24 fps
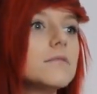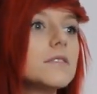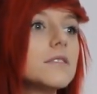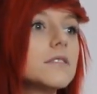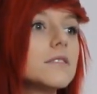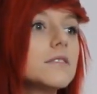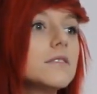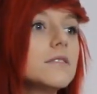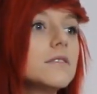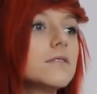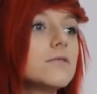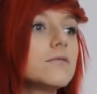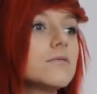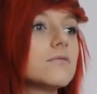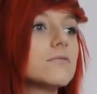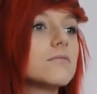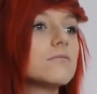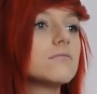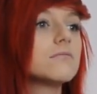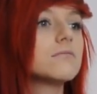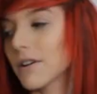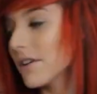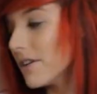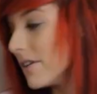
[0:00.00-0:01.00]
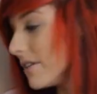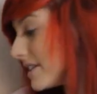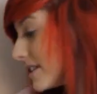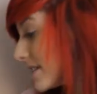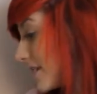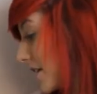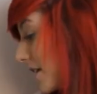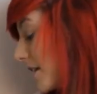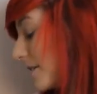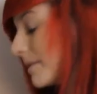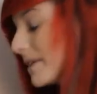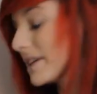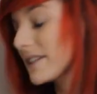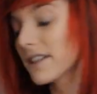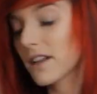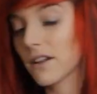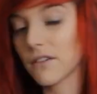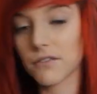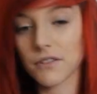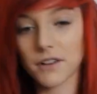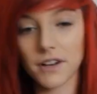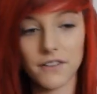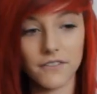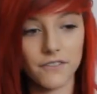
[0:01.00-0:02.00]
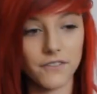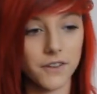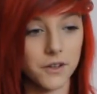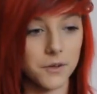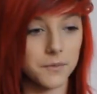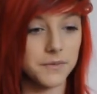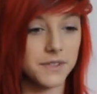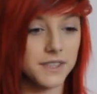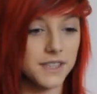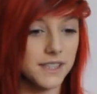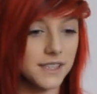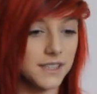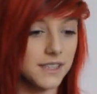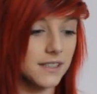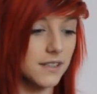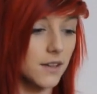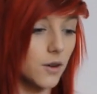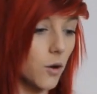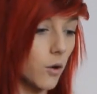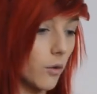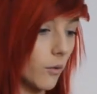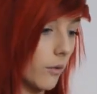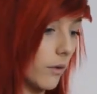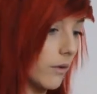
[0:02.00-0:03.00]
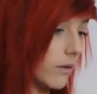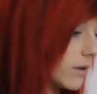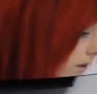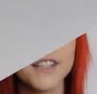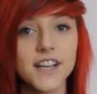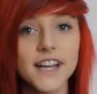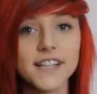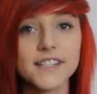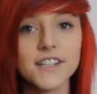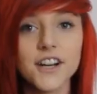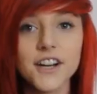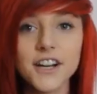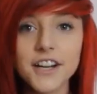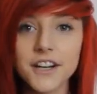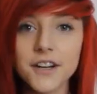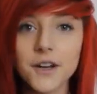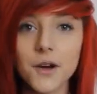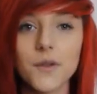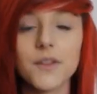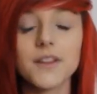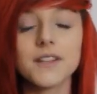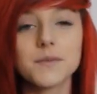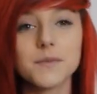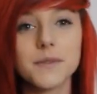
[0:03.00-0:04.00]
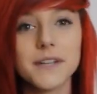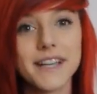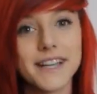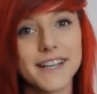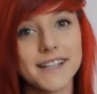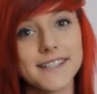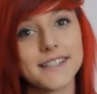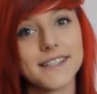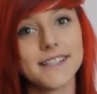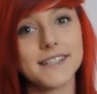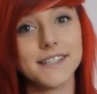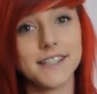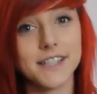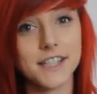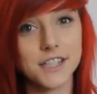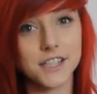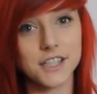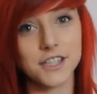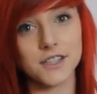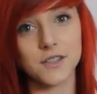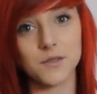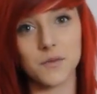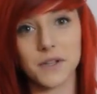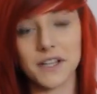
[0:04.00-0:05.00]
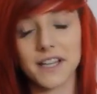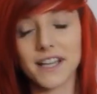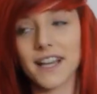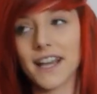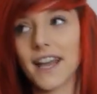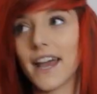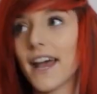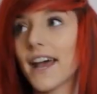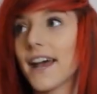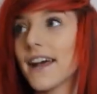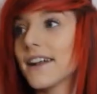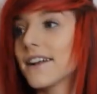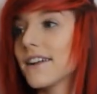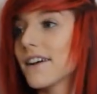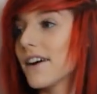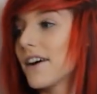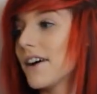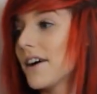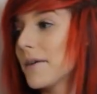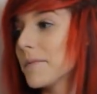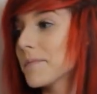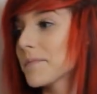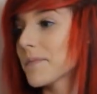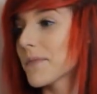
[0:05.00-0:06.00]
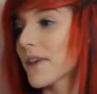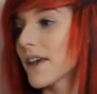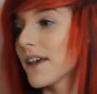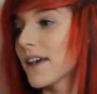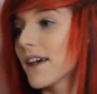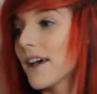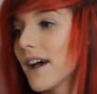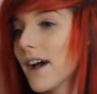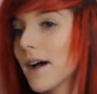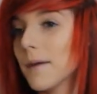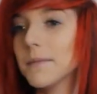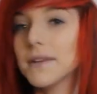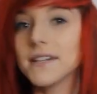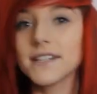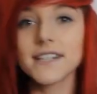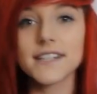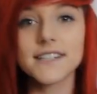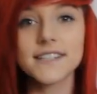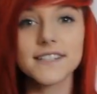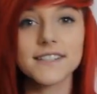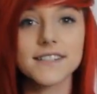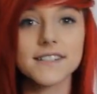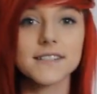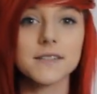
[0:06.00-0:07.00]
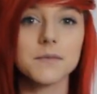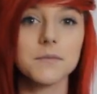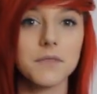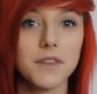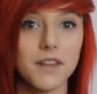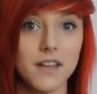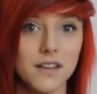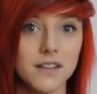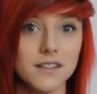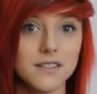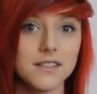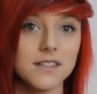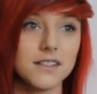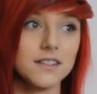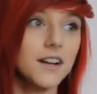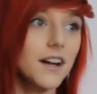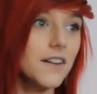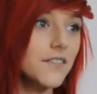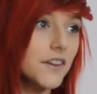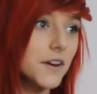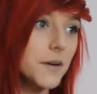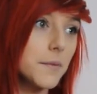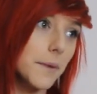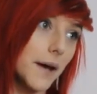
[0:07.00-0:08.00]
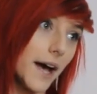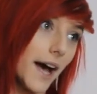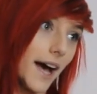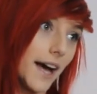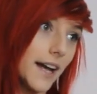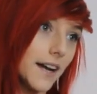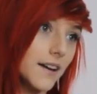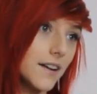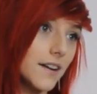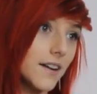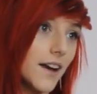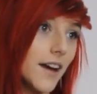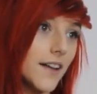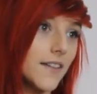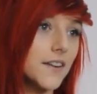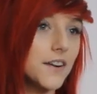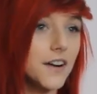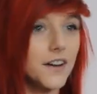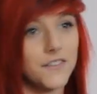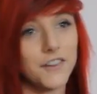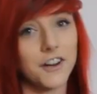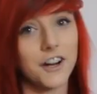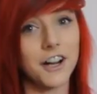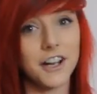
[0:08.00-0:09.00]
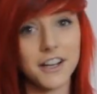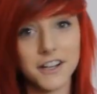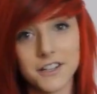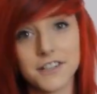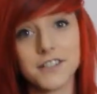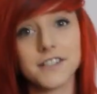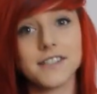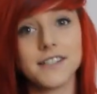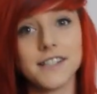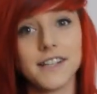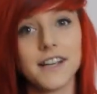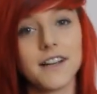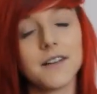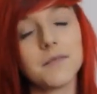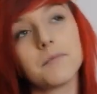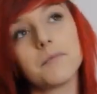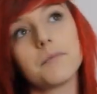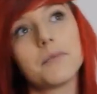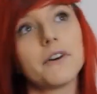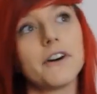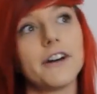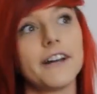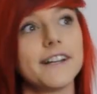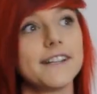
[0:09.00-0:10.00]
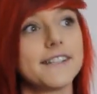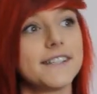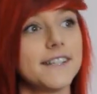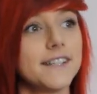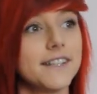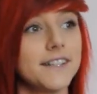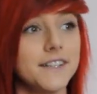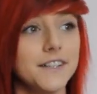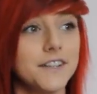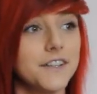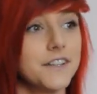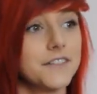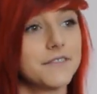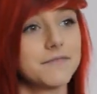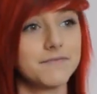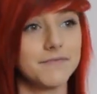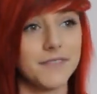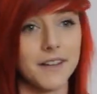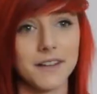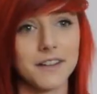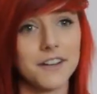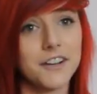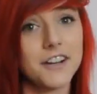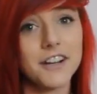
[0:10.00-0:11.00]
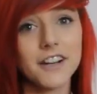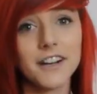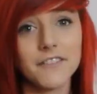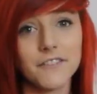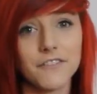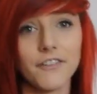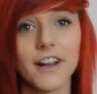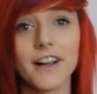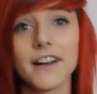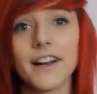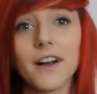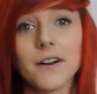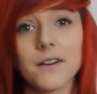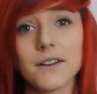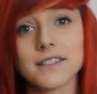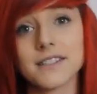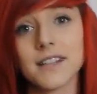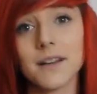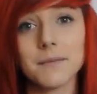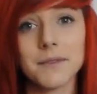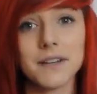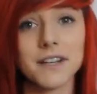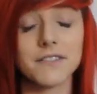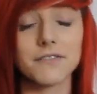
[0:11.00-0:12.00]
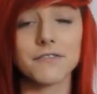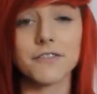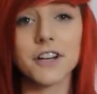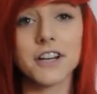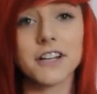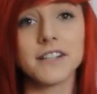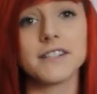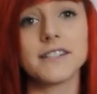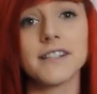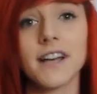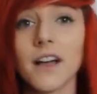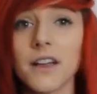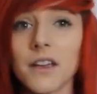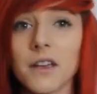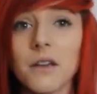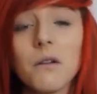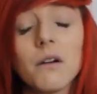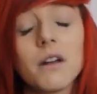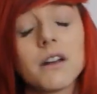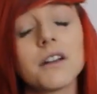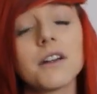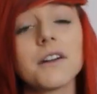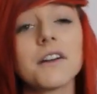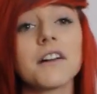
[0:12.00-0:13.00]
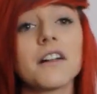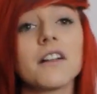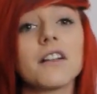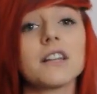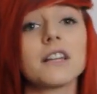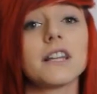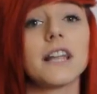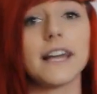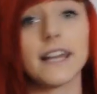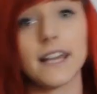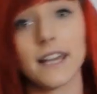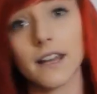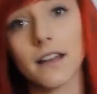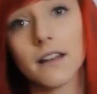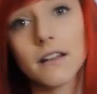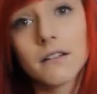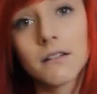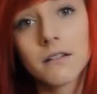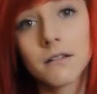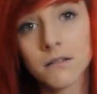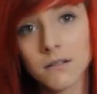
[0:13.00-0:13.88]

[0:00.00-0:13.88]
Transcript: I always hurt myself when I film. This isn't cool. As you guys already know, this week is Addictions Week, and I'm addicted to some things. They're not very bad, and they're not very interesting, but you're gonna find out because I'm gonna freaking tell you, and you're gonna like it.